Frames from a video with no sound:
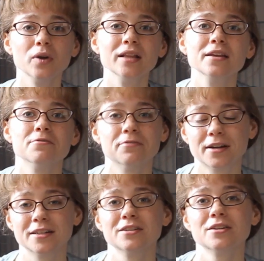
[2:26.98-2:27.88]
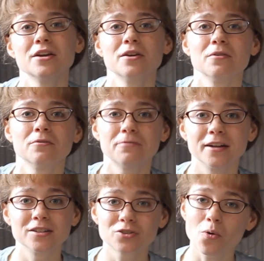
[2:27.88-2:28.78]
really fun
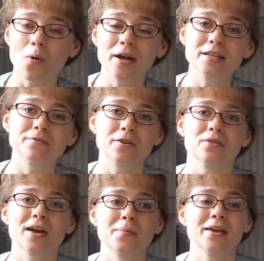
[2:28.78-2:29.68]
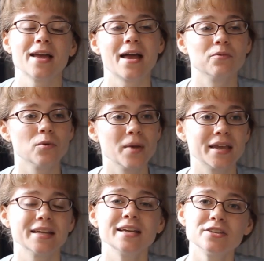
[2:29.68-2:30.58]
toys for your rabbit and will
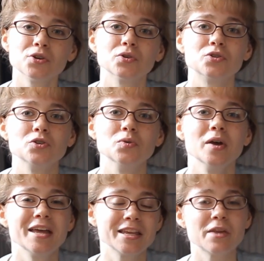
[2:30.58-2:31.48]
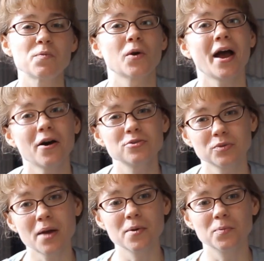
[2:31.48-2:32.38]
make it easier to keep your house
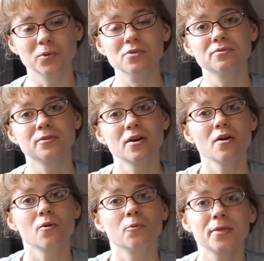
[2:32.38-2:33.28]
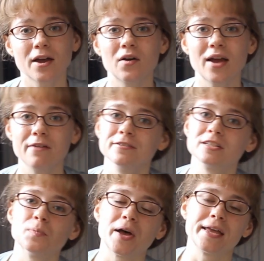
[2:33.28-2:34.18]
rabbit proof without having
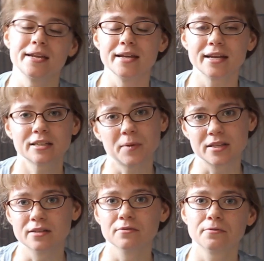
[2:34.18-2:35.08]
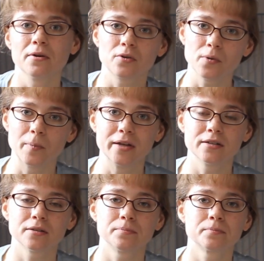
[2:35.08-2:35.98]
to buy any expensive equipment.